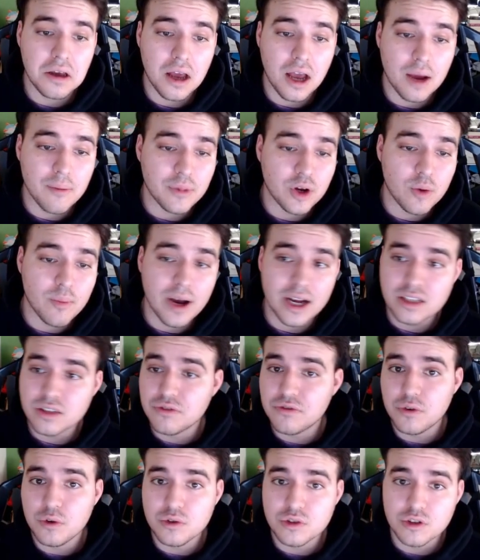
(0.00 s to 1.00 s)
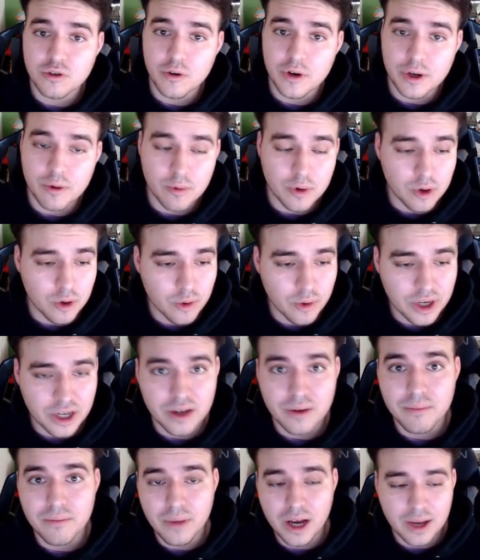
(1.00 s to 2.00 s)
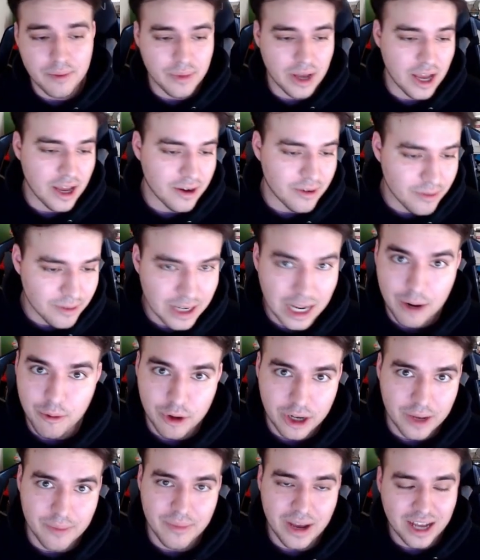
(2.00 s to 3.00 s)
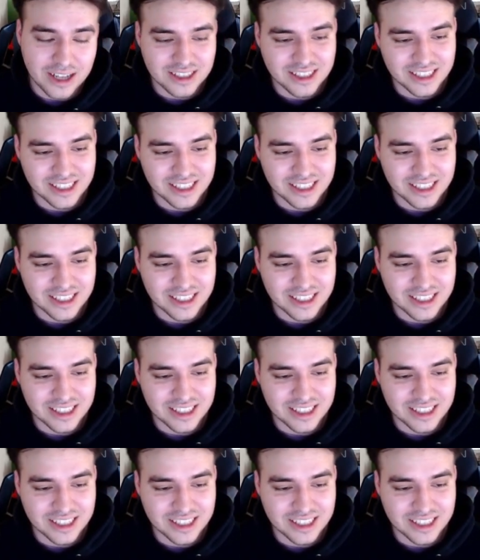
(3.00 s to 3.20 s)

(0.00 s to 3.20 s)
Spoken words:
to go back to full screen real quick. My bad. Now we'll get back to